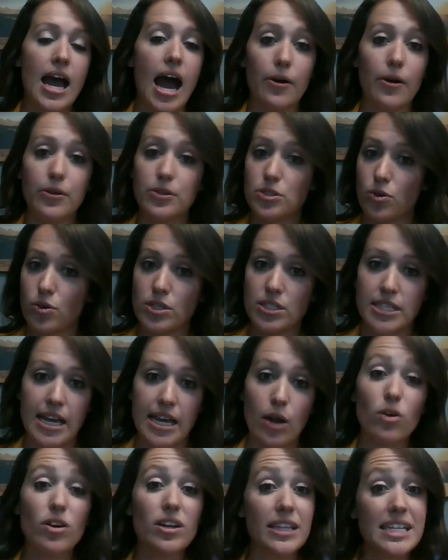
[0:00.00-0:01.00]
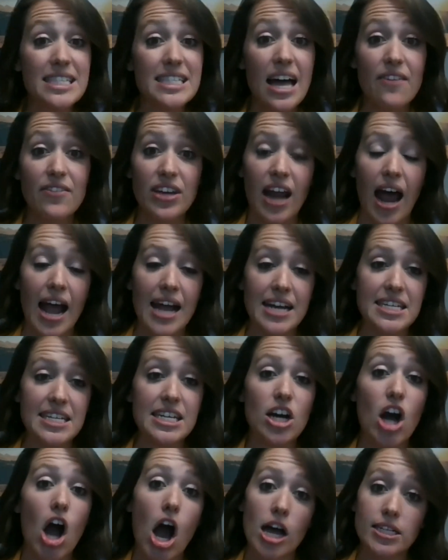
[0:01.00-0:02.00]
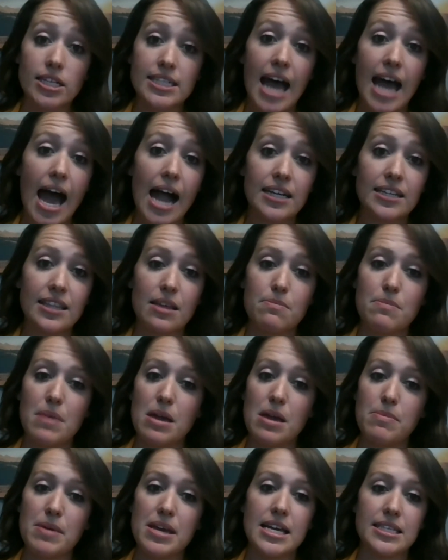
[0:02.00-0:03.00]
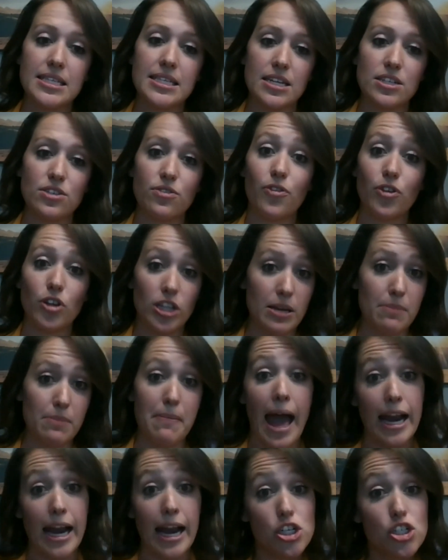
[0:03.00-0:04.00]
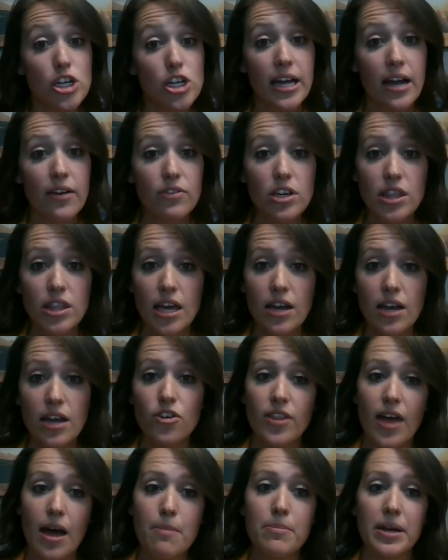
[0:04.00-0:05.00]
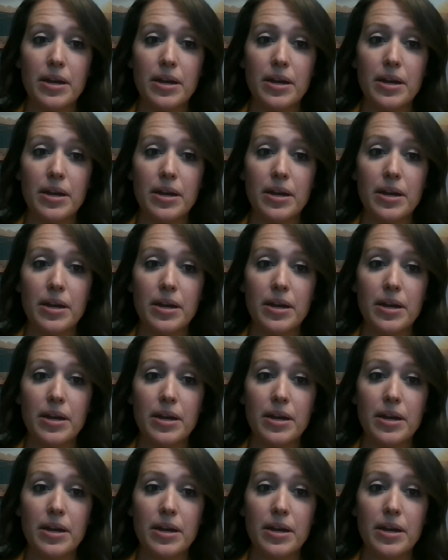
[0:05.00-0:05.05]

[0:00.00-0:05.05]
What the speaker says: outsourcing, or at least having an IT contact that maybe isn't fully managing everything for them,